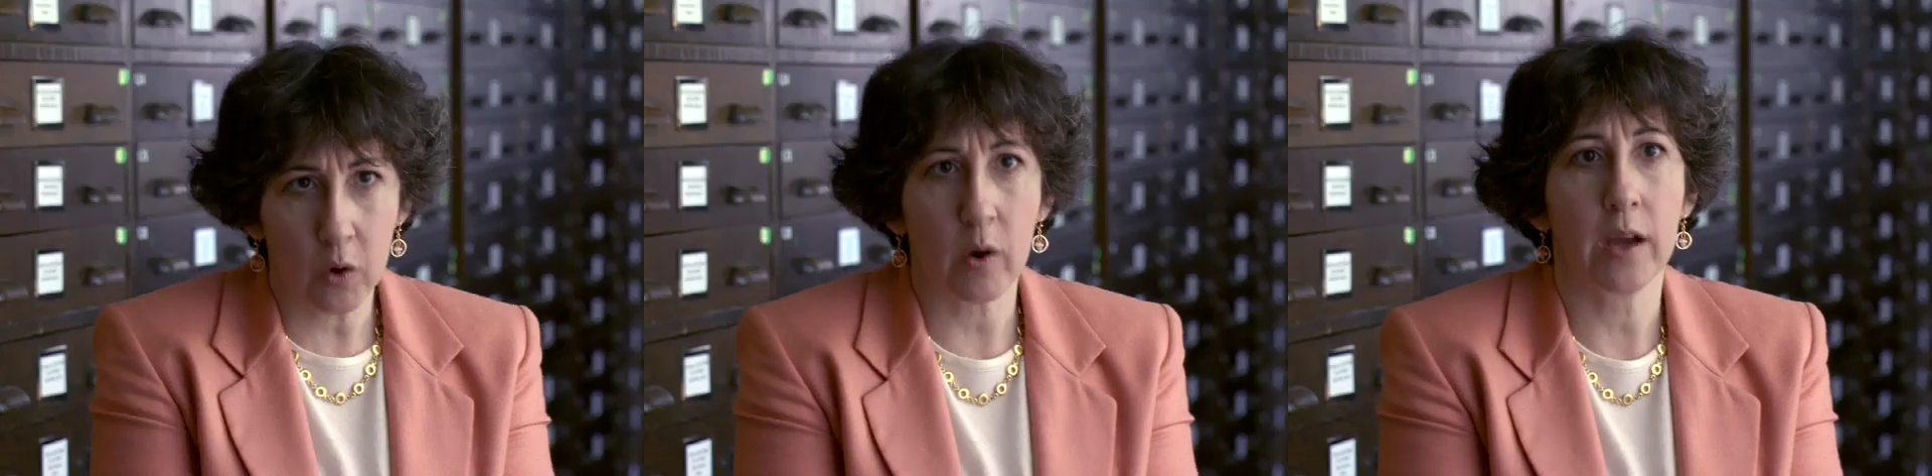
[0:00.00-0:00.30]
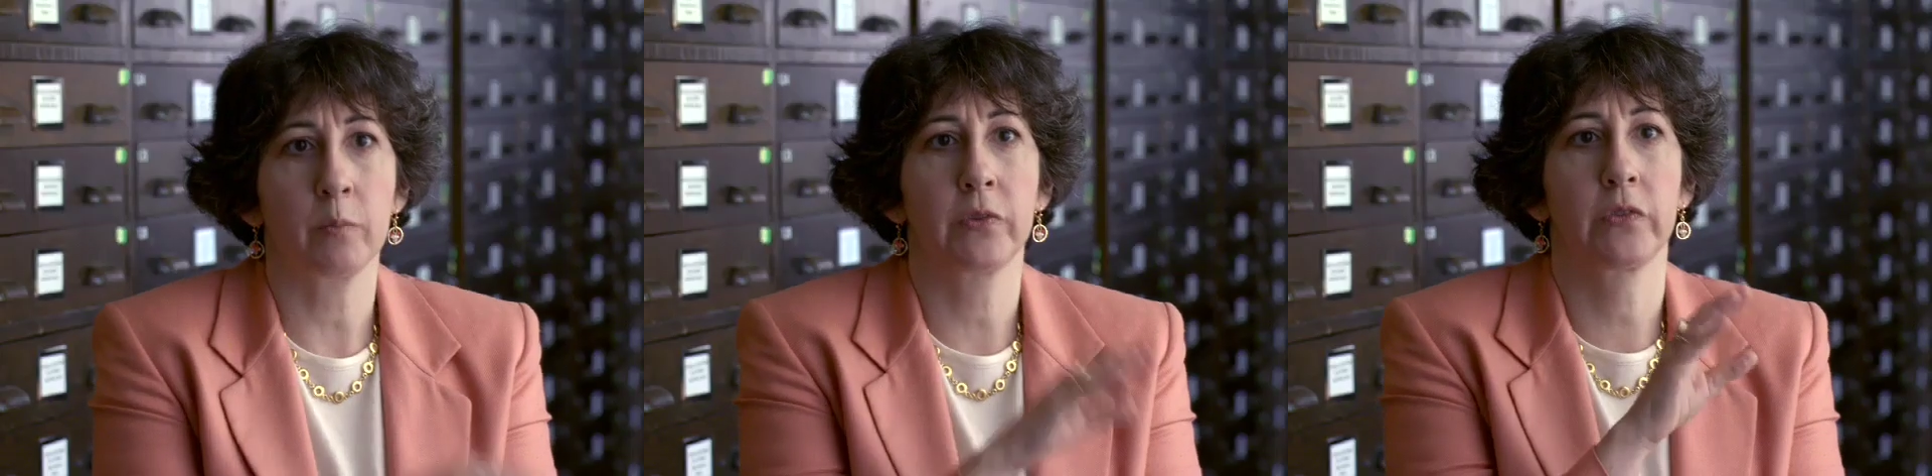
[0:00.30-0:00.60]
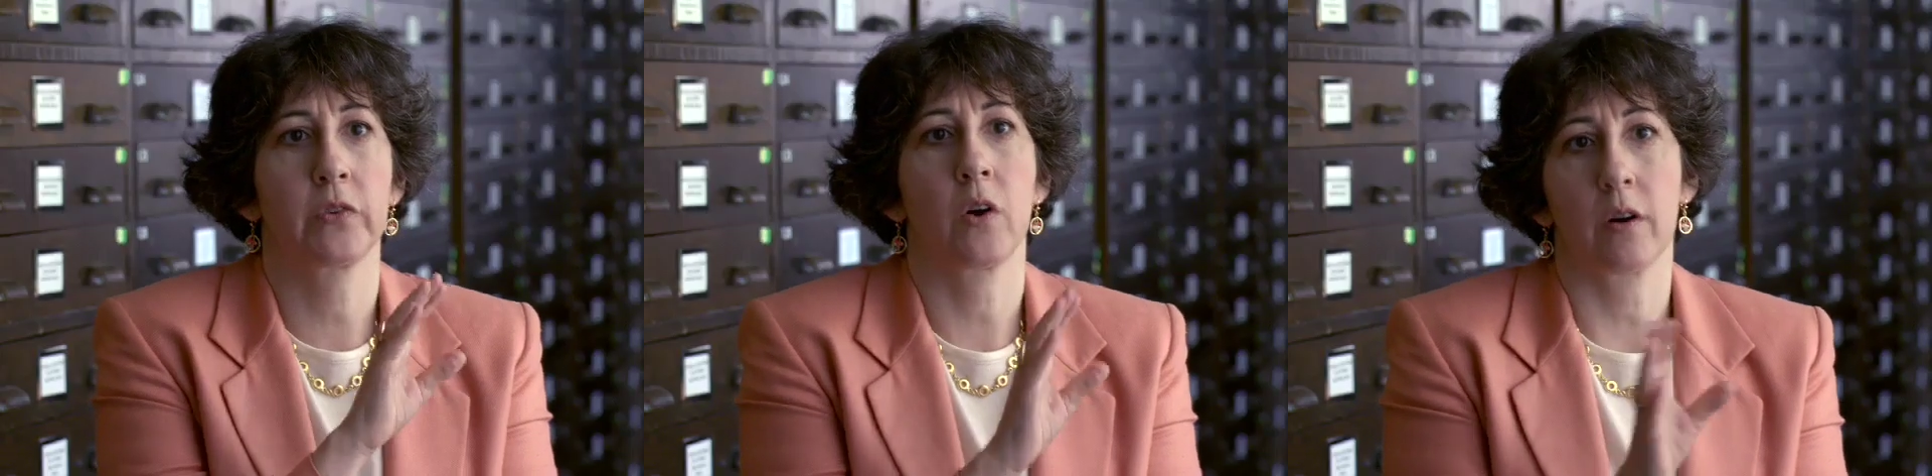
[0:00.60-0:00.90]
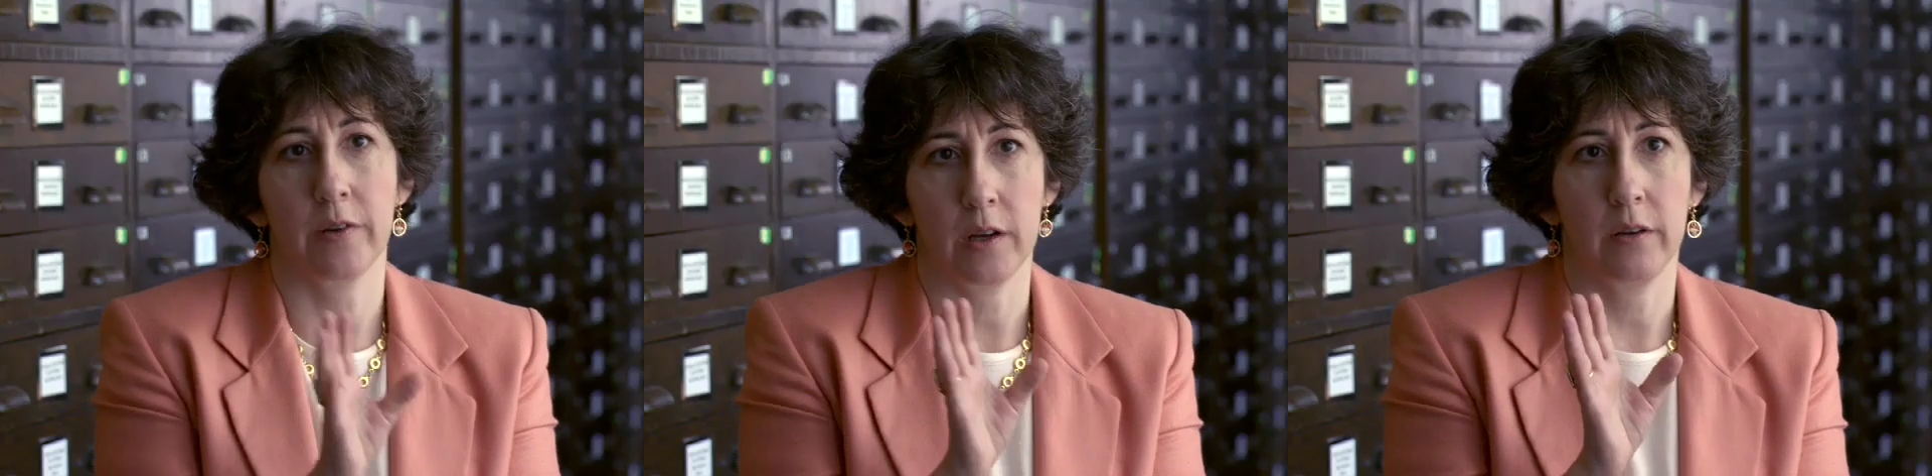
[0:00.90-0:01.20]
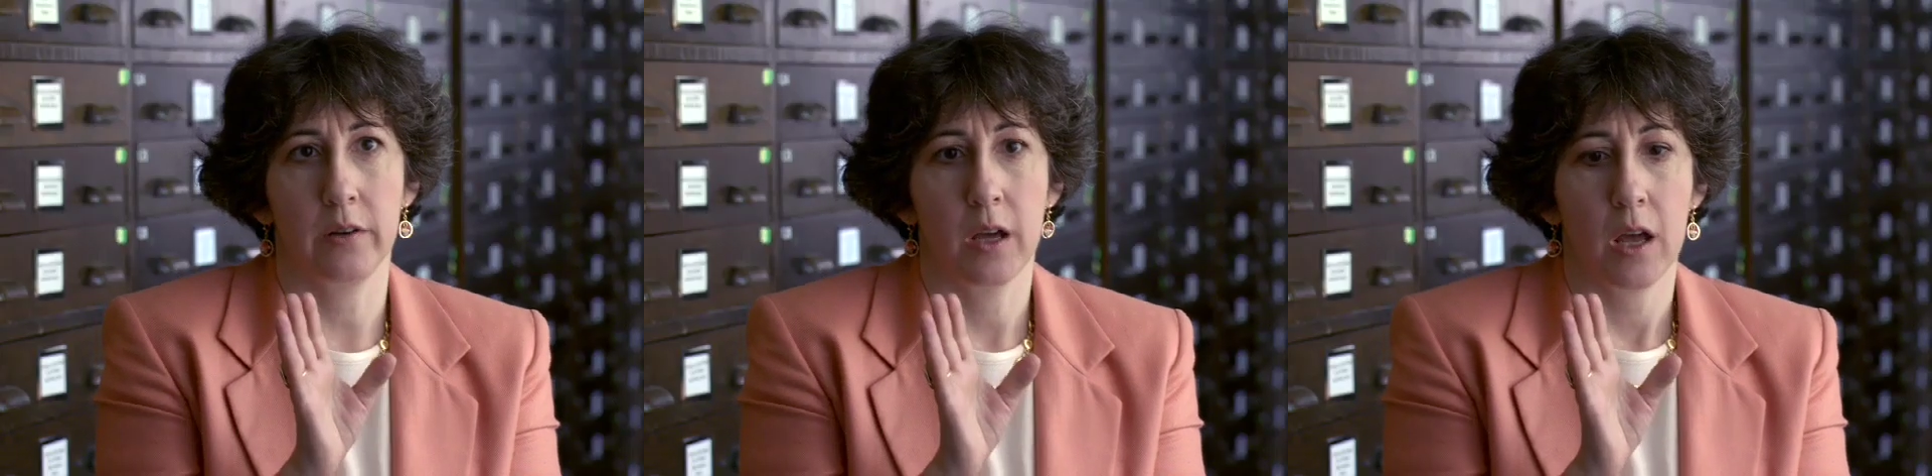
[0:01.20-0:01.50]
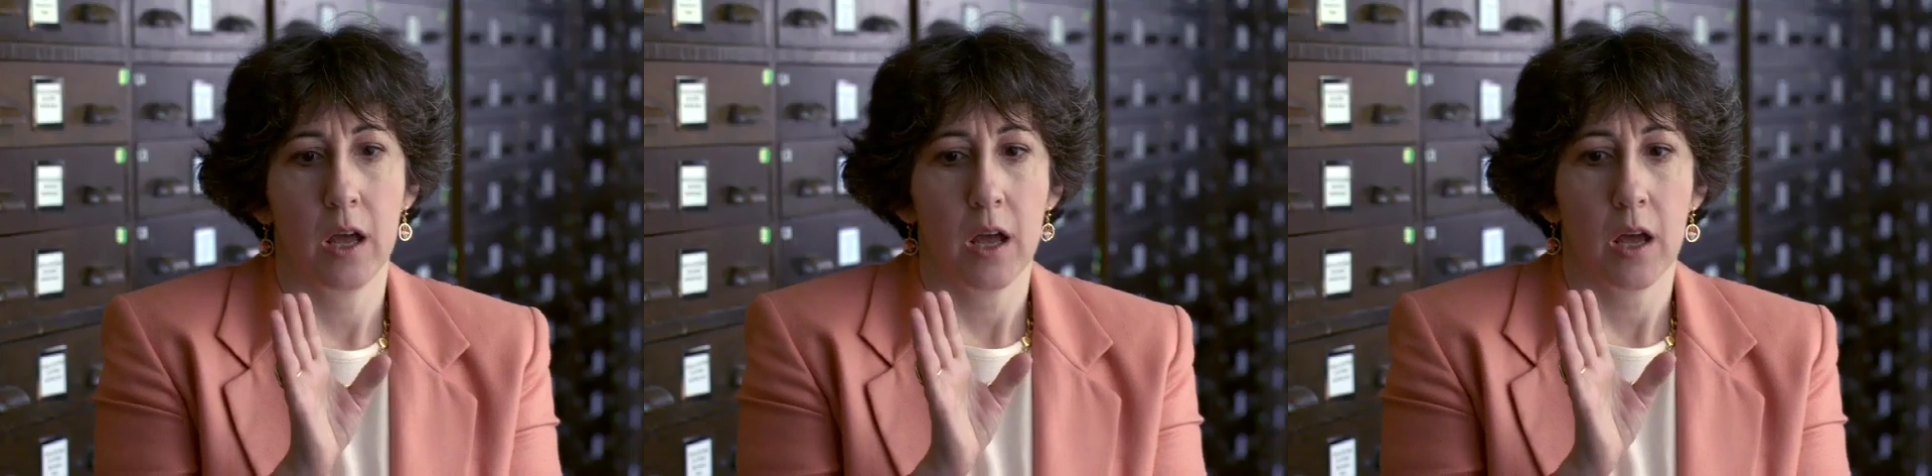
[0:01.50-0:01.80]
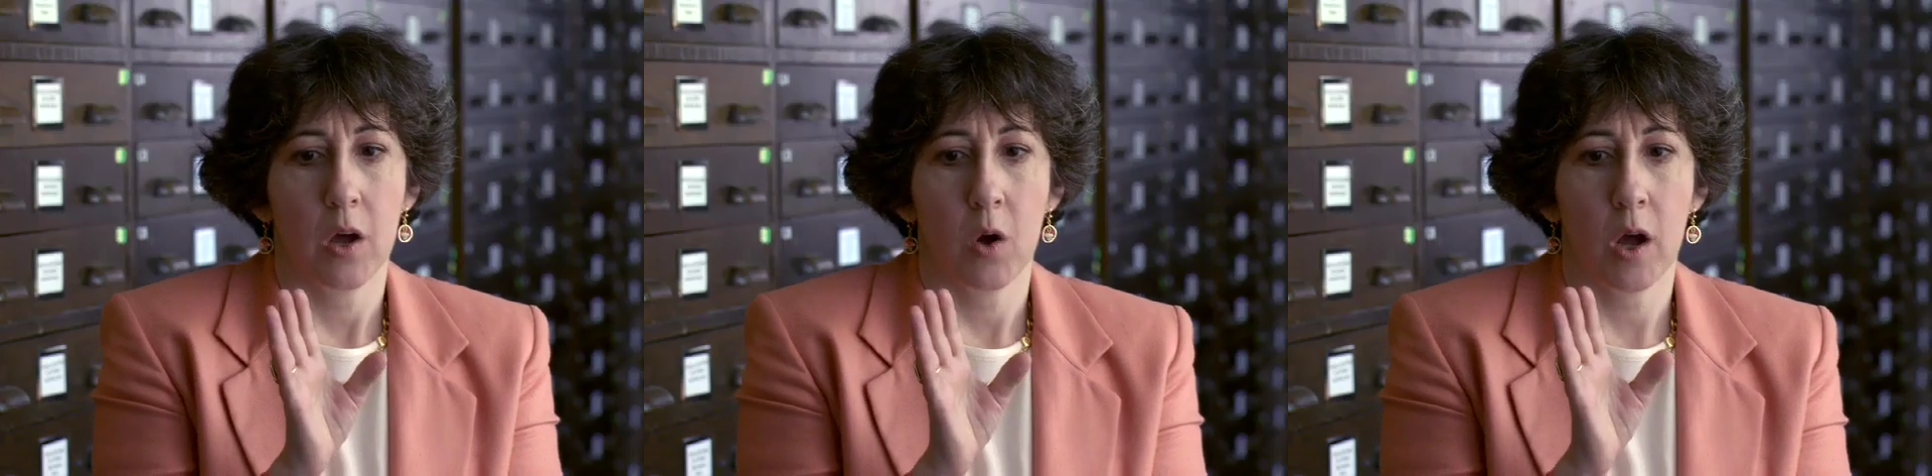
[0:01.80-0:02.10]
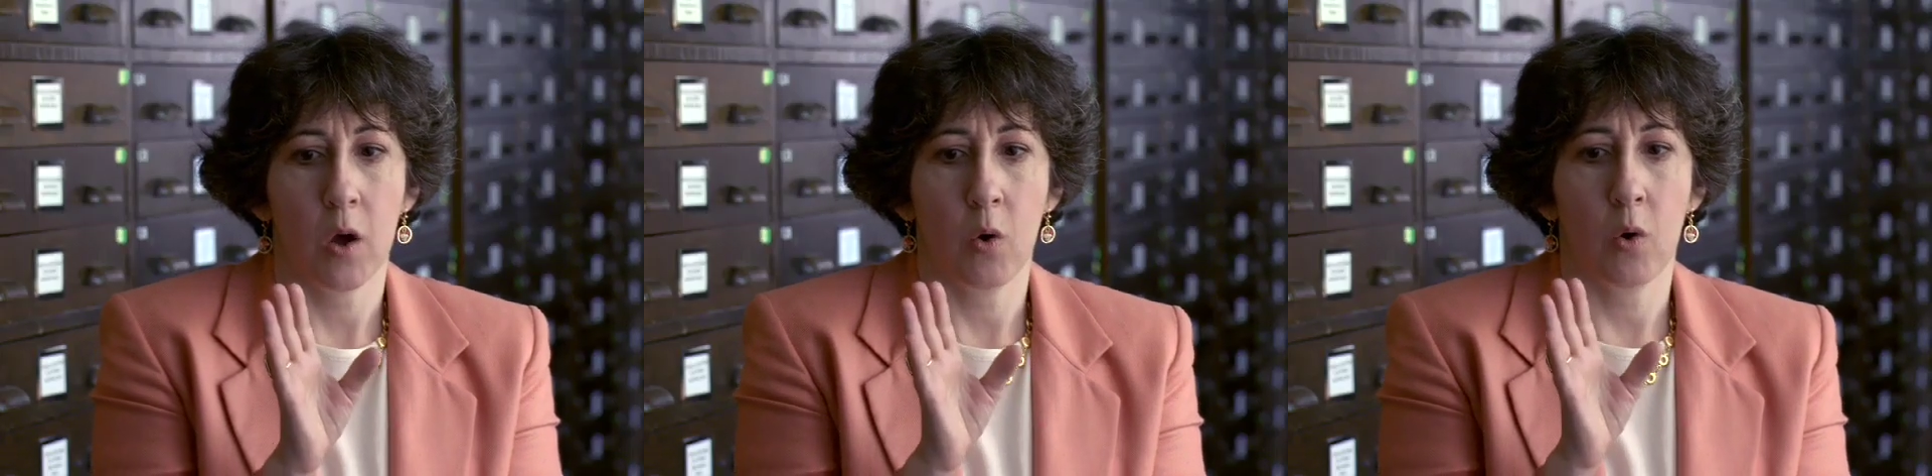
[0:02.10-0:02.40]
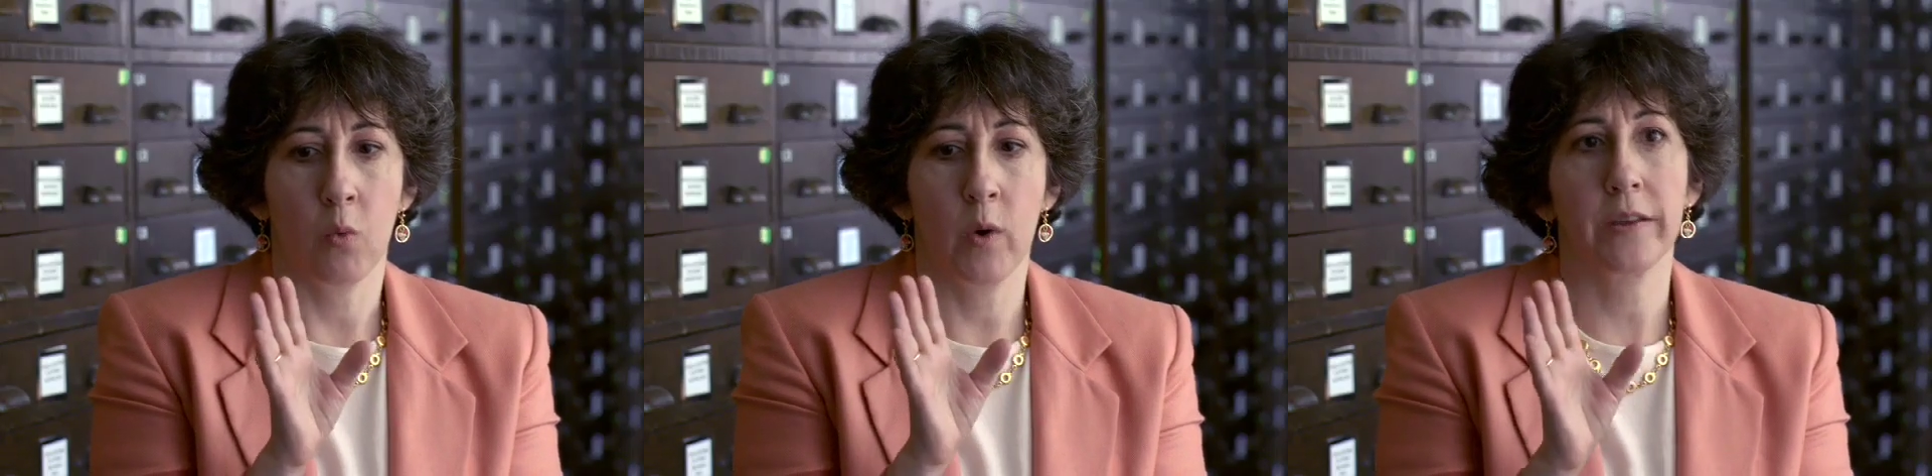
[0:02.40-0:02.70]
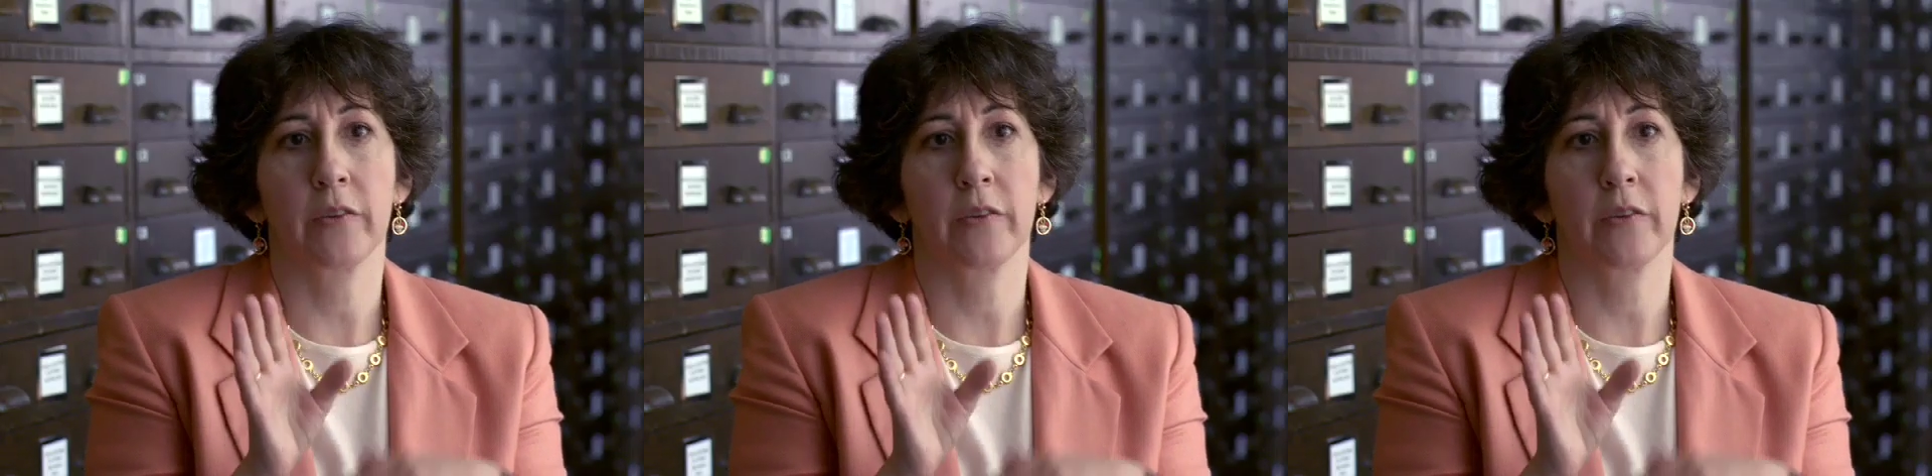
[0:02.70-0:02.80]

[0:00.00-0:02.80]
cramps started with